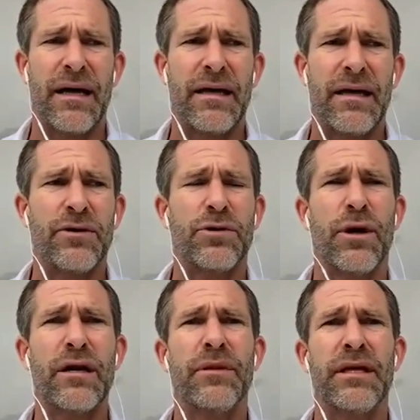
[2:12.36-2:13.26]

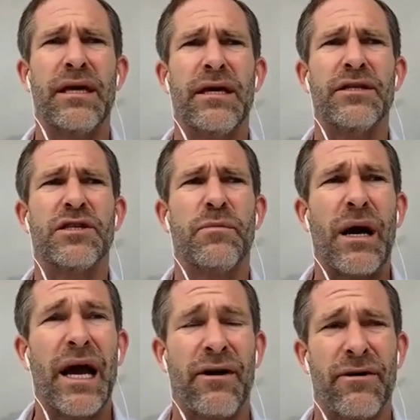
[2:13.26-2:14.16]
incredibly
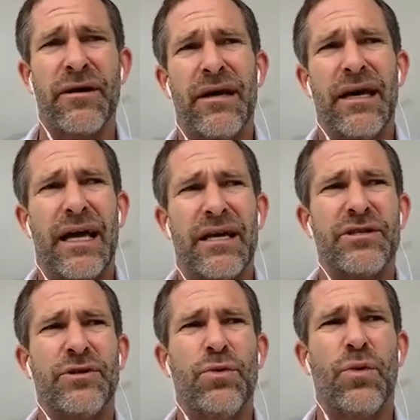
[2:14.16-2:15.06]
inspired as
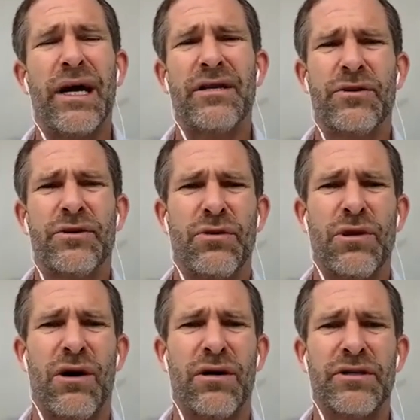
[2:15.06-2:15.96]
to why it took so
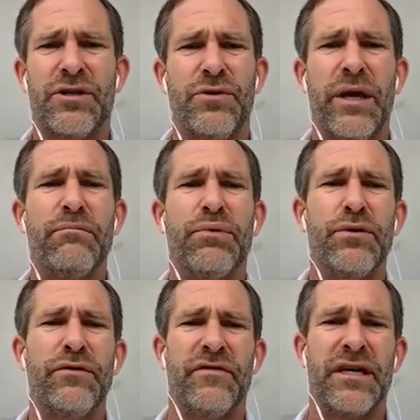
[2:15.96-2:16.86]
long to
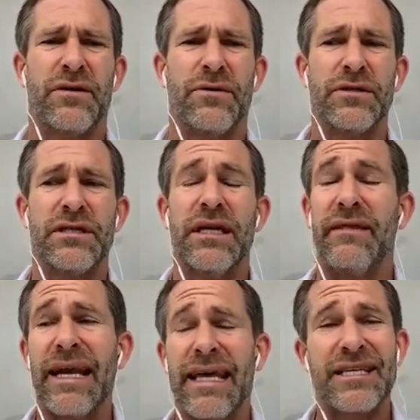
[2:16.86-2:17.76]
improve vehicles. In
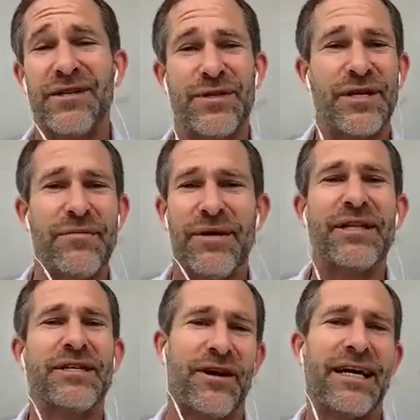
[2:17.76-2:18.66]
that case, it was in a
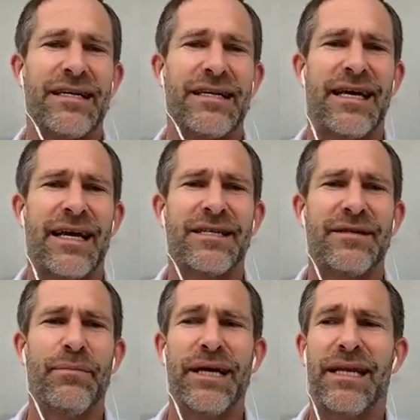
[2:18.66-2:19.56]
military context,
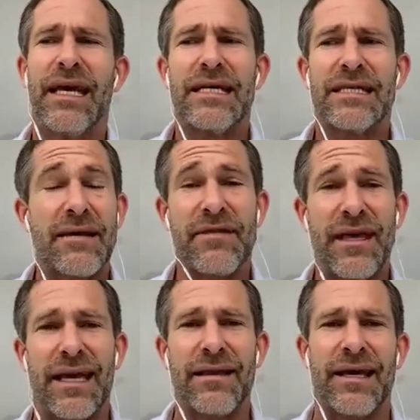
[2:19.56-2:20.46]
but same
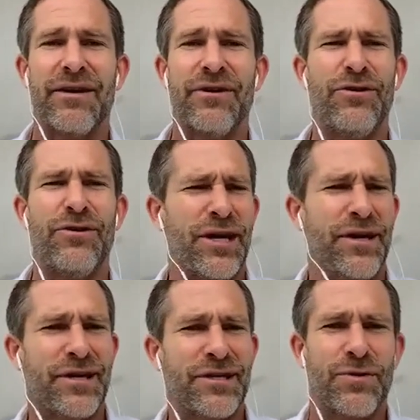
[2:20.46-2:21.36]
thing, like, you know, you were hearing
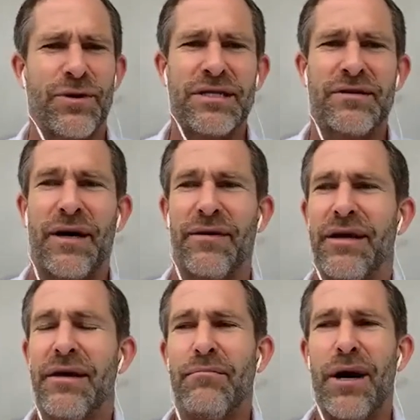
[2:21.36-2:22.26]
stories about
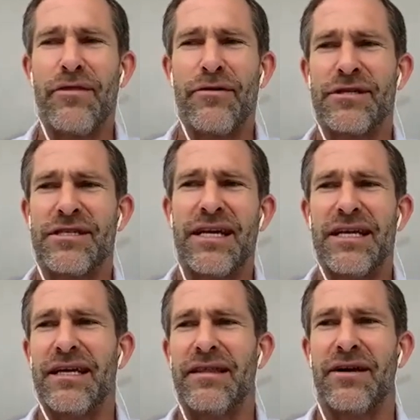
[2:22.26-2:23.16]
mothers
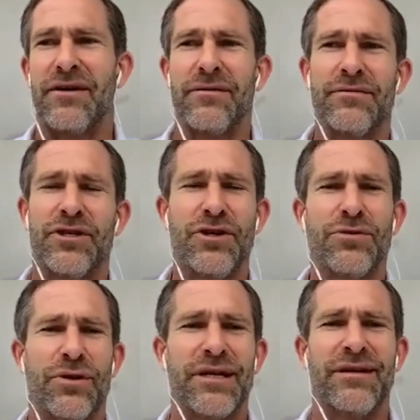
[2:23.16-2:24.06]
sending their
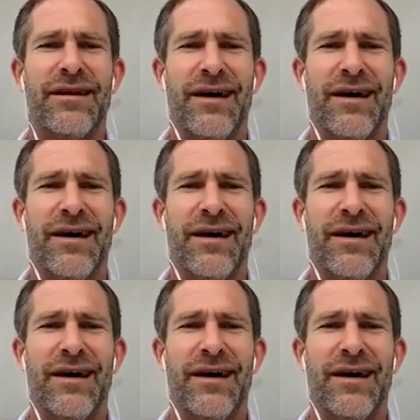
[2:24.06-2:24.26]
children,